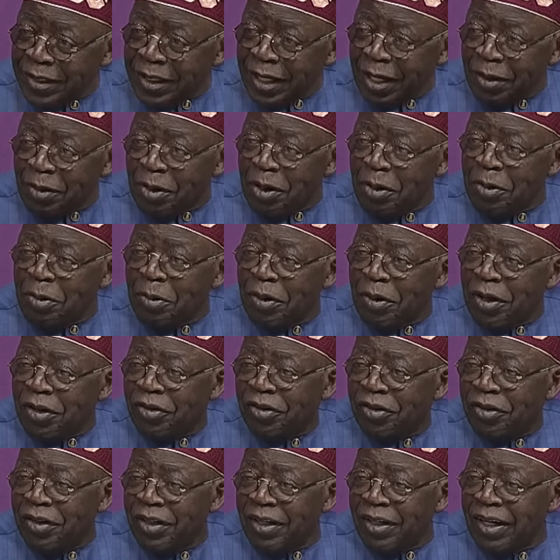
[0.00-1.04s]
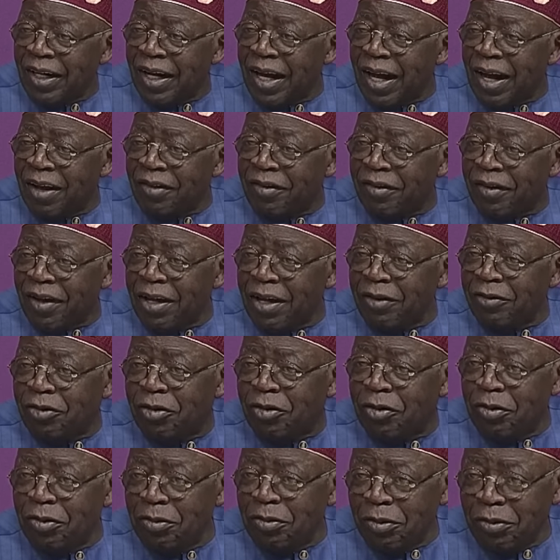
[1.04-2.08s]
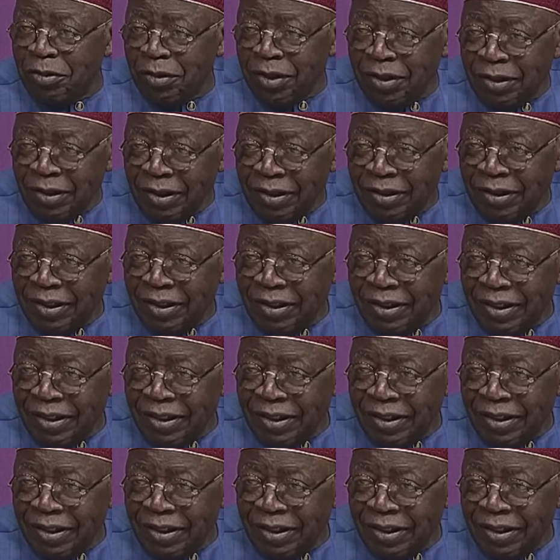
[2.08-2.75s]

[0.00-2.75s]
And the second question, assign to